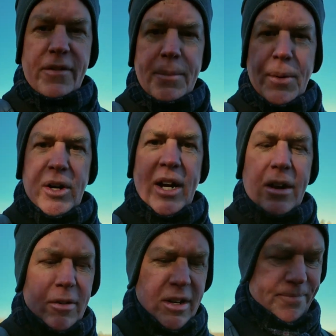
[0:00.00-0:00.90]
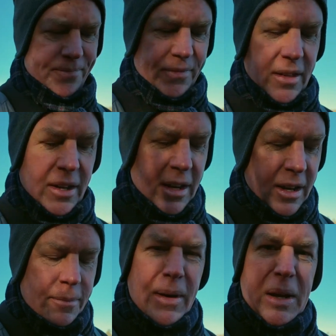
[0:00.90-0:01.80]
for birding. I want to
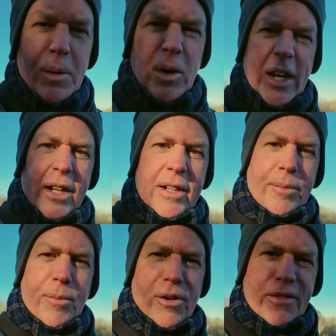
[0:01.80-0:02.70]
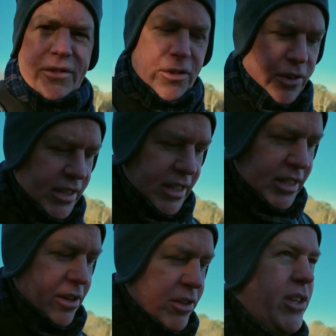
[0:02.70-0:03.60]
make birding a little more of a focus
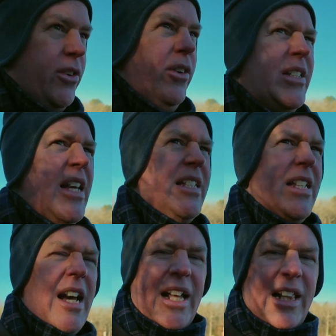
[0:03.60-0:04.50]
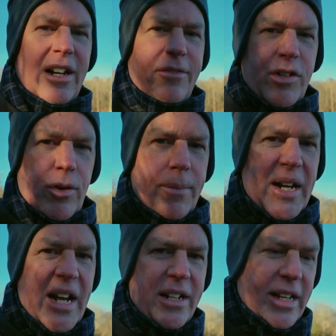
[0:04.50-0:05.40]
this year too, because I get a lot of
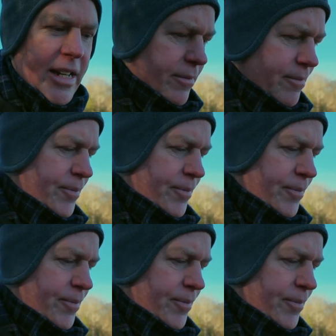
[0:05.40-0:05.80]
enjoyment out of that.